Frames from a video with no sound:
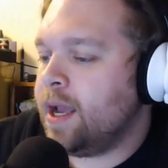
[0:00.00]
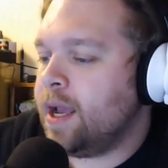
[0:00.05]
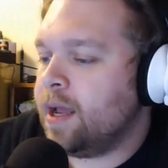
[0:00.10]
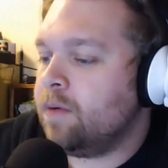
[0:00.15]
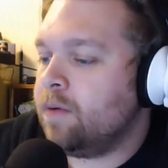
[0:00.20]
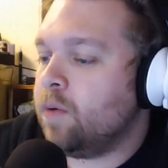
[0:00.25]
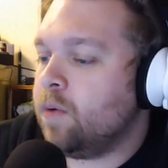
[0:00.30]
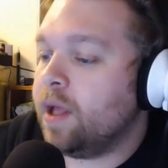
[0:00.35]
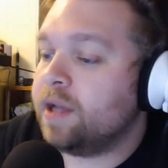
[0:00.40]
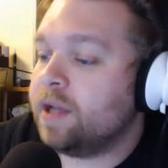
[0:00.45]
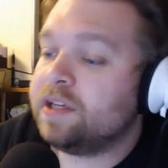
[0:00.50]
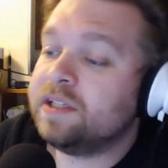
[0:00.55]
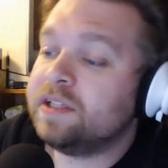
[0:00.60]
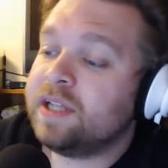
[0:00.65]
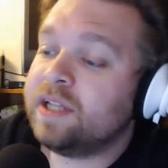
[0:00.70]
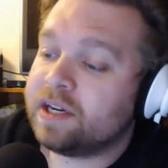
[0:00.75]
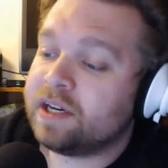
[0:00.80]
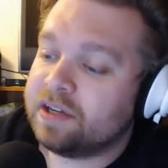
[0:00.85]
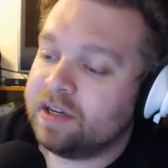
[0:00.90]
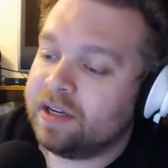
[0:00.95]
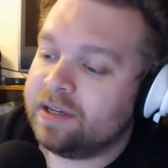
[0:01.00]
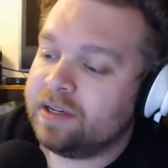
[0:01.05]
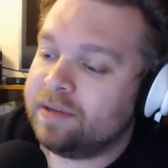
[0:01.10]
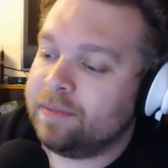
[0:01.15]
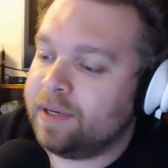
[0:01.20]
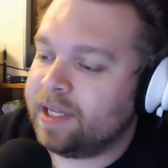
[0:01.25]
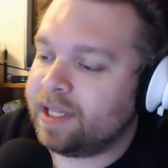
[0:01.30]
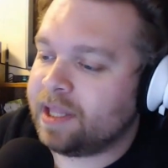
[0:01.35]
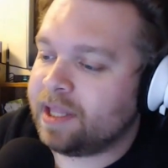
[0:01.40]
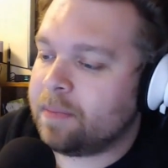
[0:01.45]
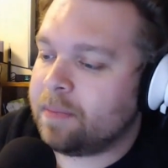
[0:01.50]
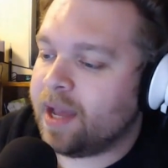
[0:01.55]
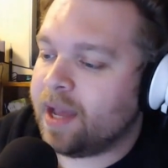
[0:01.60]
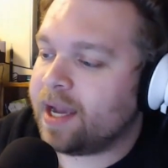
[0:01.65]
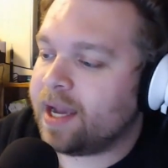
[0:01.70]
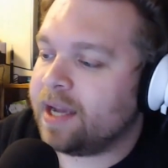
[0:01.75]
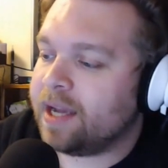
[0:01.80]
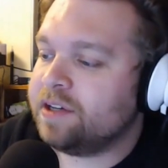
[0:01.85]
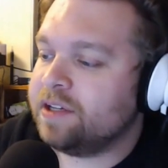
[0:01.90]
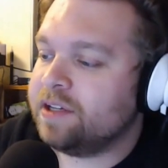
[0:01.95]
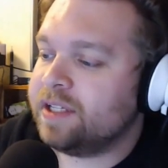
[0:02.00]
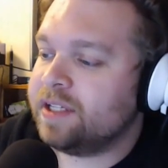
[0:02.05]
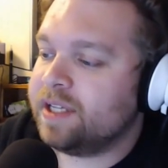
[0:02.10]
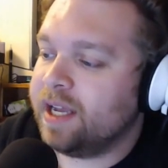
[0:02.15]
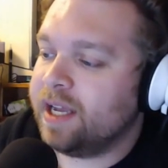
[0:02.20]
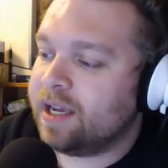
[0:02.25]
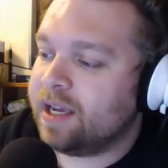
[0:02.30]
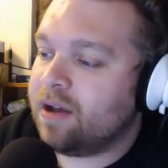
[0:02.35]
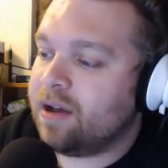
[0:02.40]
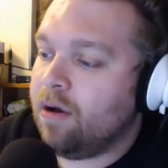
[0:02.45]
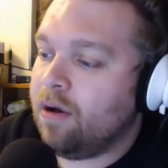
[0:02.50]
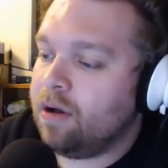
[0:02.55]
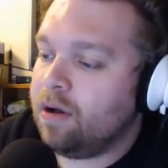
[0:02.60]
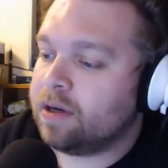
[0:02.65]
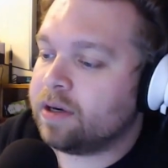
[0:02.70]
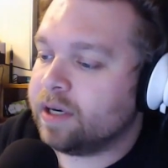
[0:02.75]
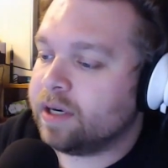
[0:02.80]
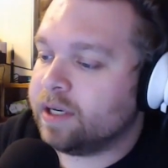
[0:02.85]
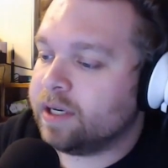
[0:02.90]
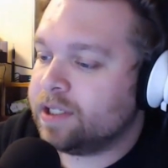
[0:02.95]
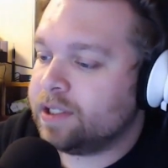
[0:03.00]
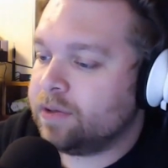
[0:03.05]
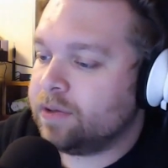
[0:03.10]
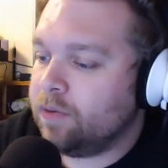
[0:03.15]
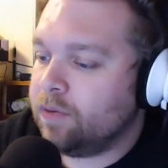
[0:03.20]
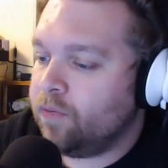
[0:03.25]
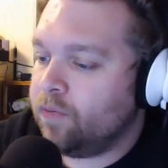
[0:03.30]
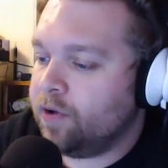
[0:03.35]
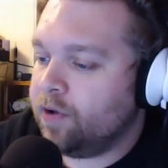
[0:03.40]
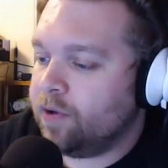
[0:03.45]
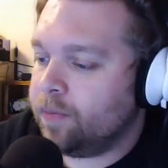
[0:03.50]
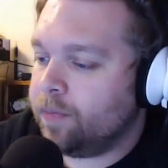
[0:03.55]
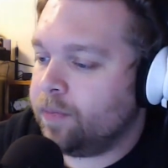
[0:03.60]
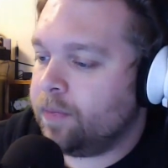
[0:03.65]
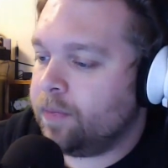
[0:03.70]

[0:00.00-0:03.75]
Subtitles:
well, let me take that back. I should say Congress will